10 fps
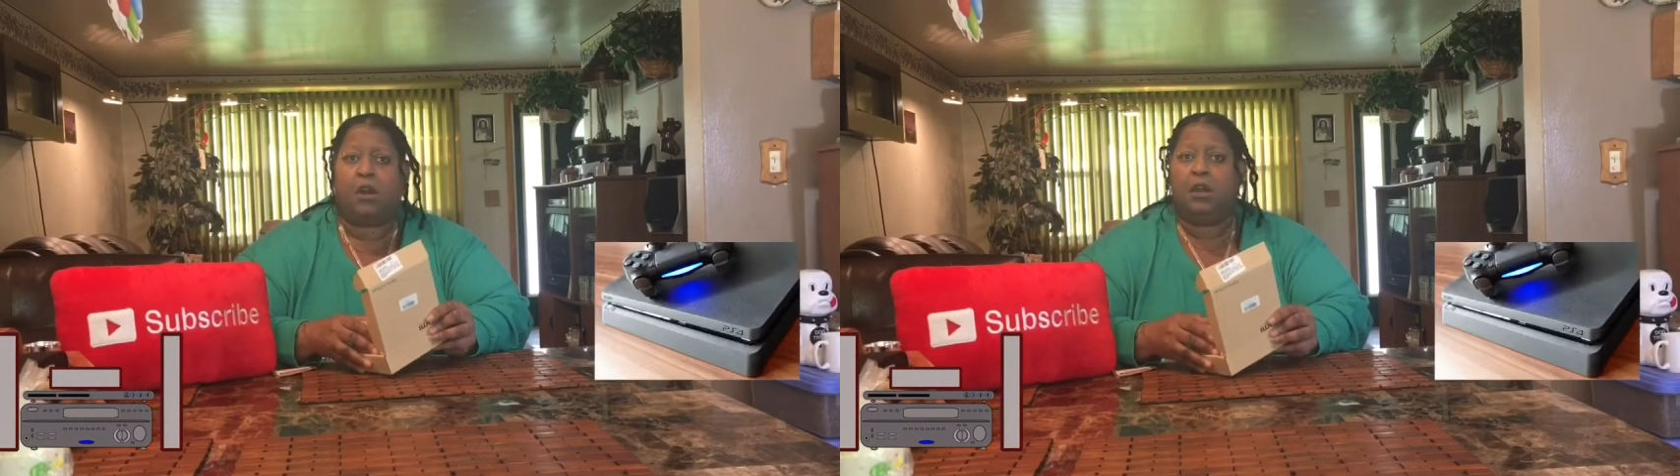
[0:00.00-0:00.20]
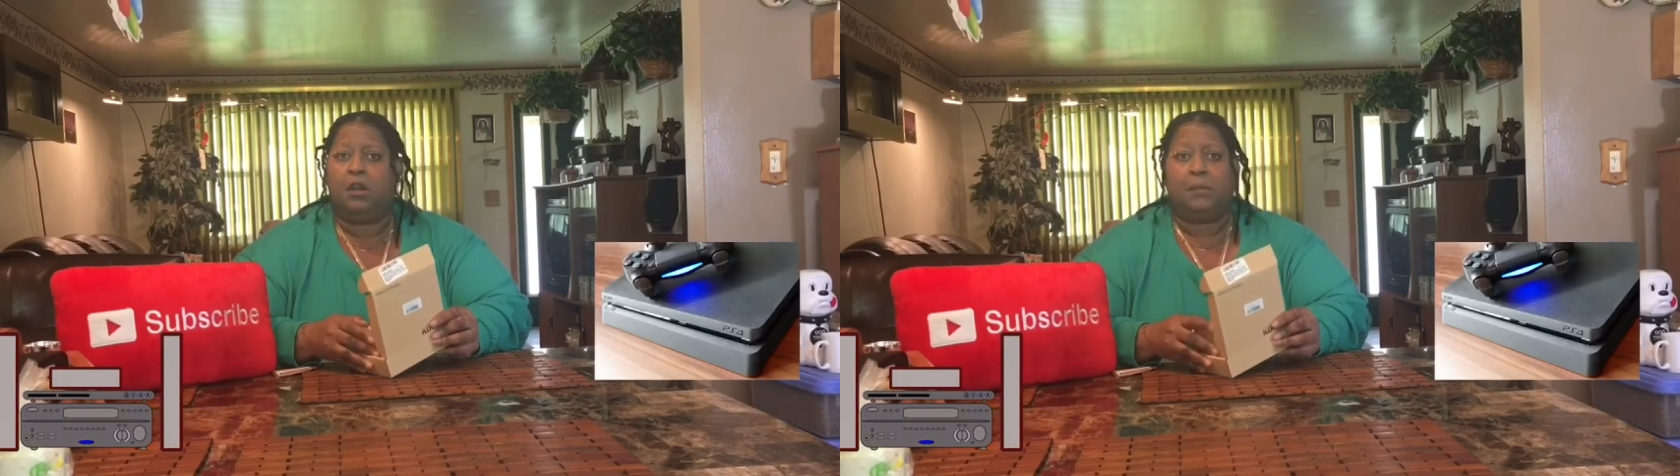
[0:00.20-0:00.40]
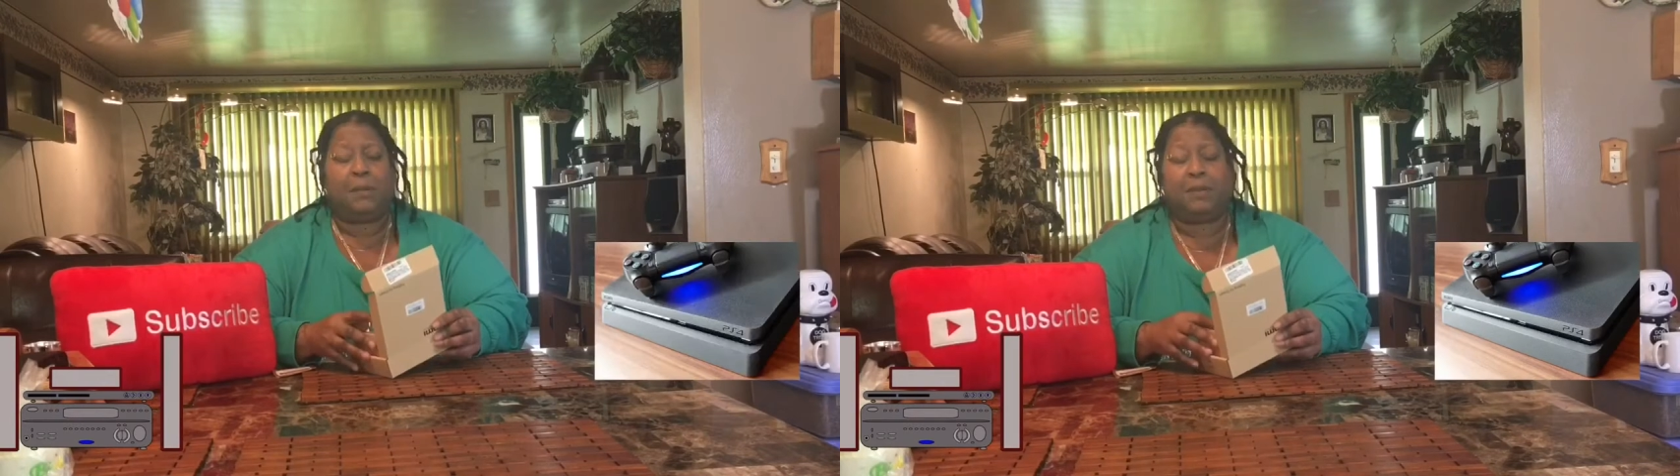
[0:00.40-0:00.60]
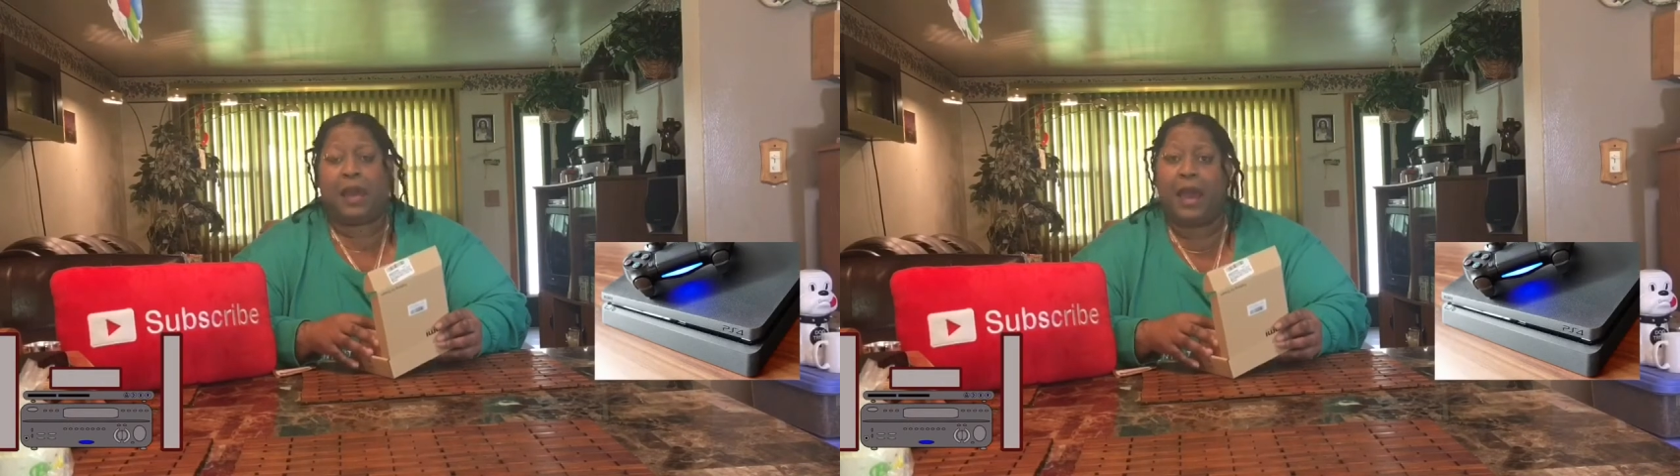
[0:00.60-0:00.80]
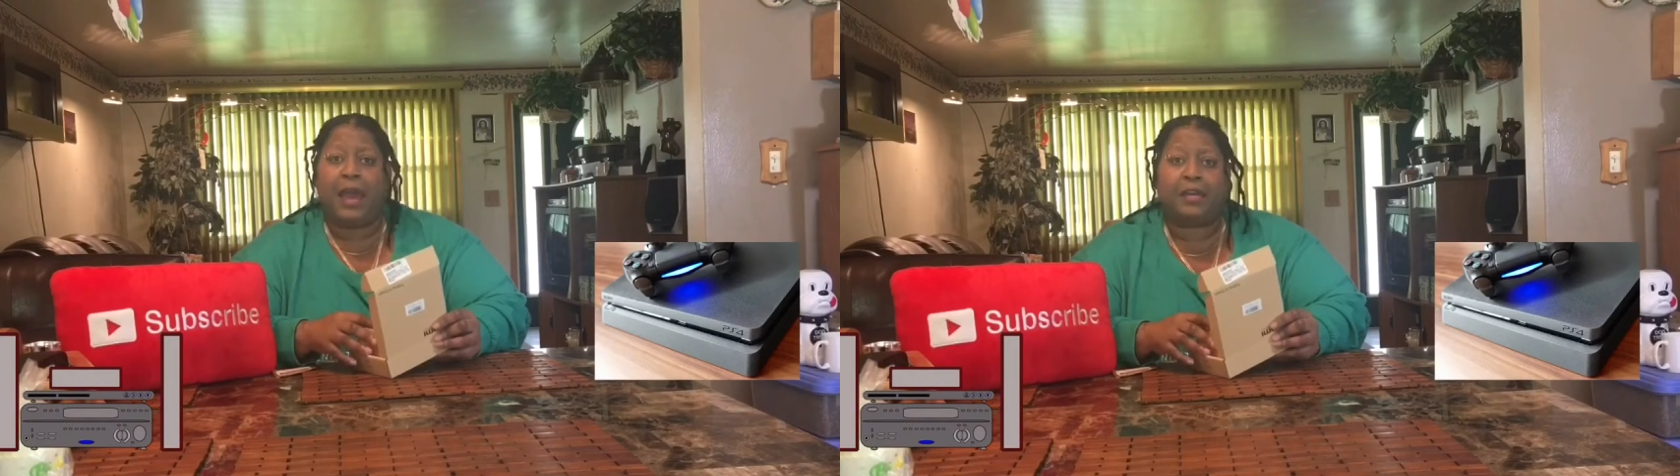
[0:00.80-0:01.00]
maybe your
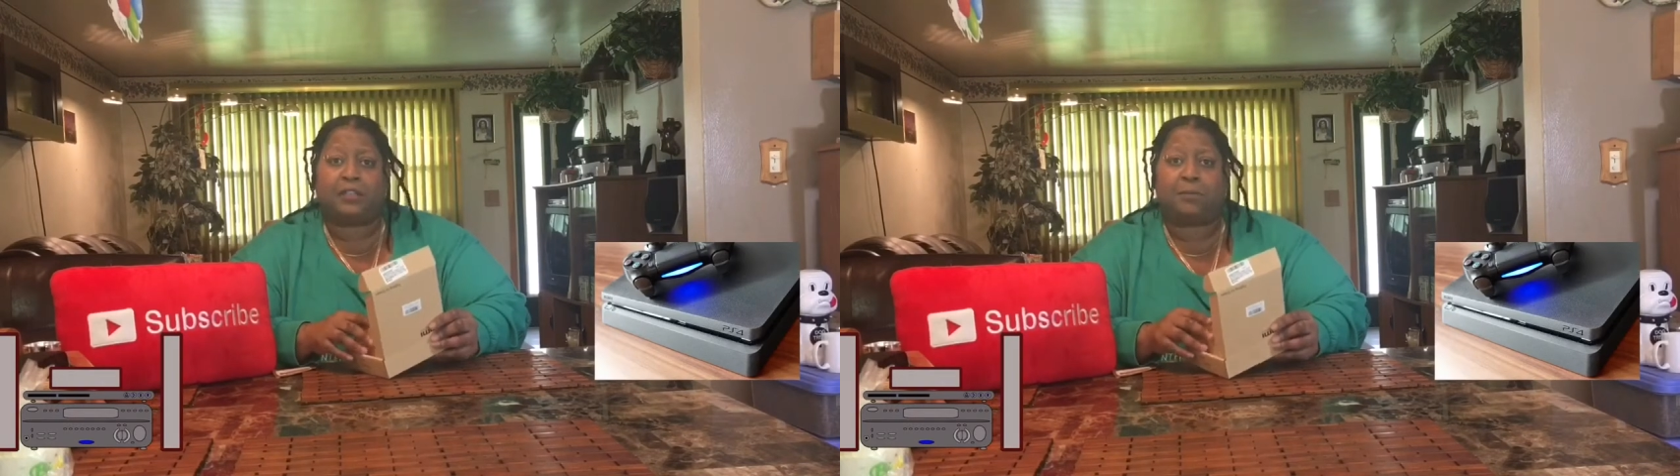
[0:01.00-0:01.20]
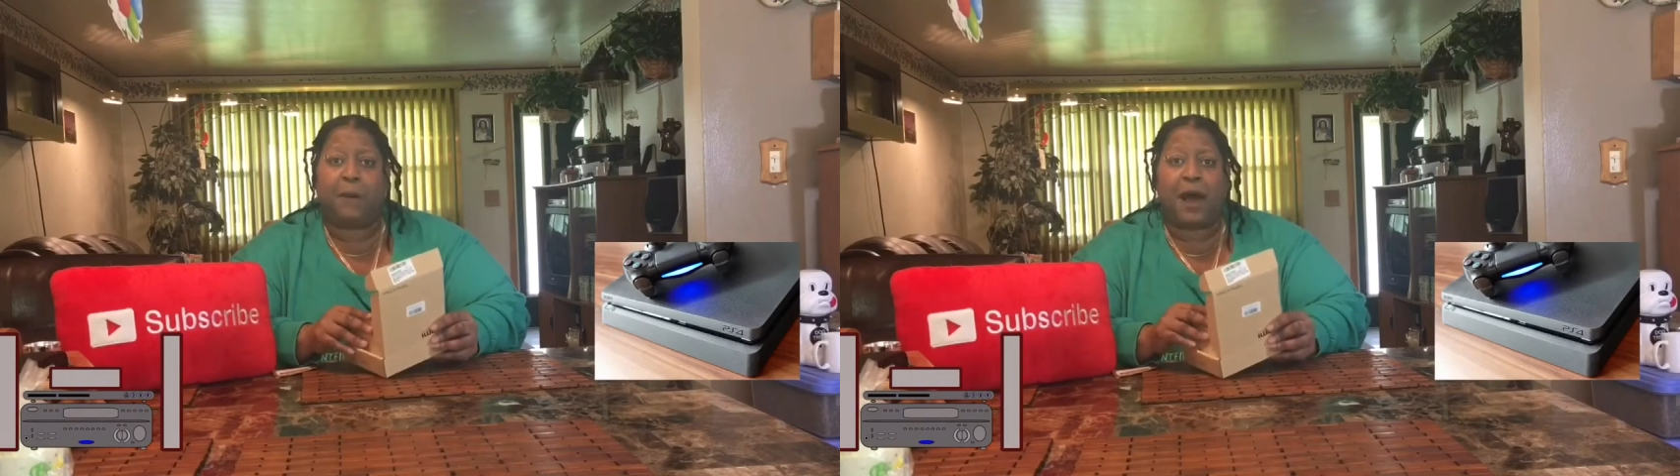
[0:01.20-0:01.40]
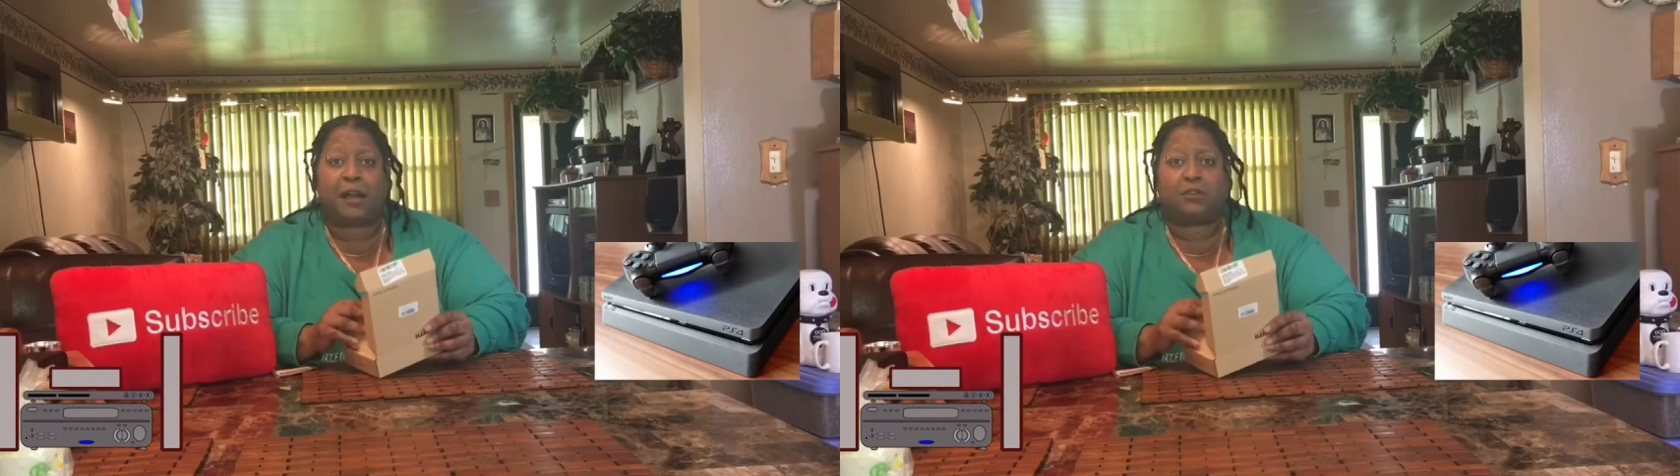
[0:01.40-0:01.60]
Xbox